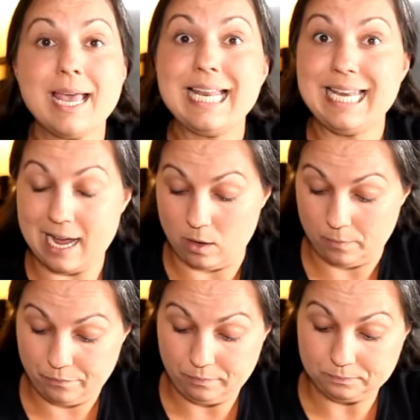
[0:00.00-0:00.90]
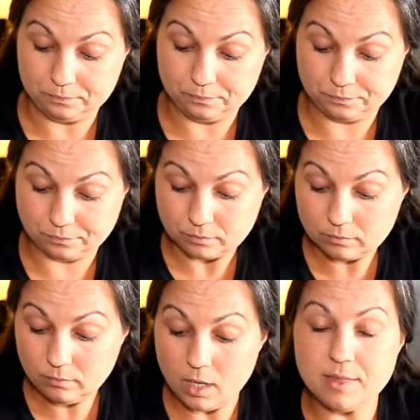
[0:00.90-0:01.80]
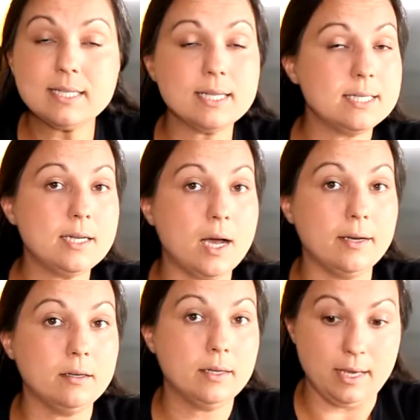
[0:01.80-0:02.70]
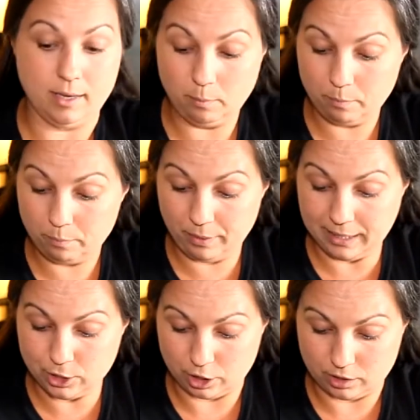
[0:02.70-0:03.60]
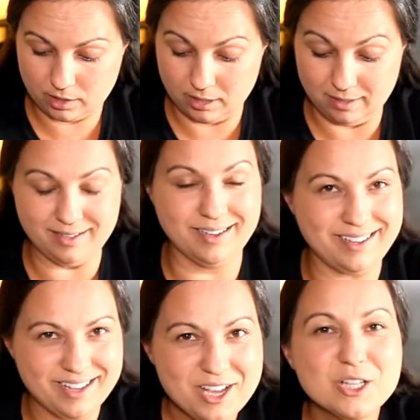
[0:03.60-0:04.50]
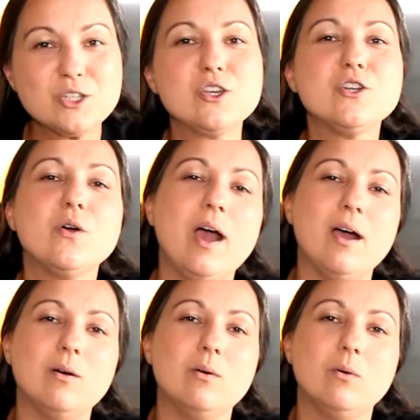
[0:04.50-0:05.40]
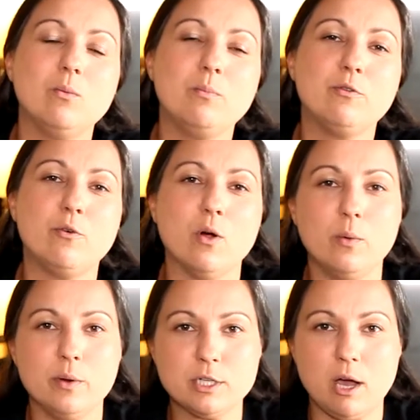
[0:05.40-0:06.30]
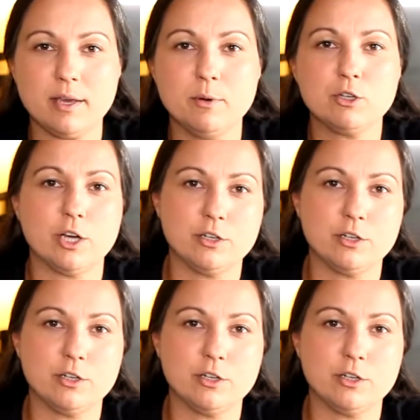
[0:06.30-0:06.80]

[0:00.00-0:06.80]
Now, this is done in pictures. So you know how before we were talking about shutter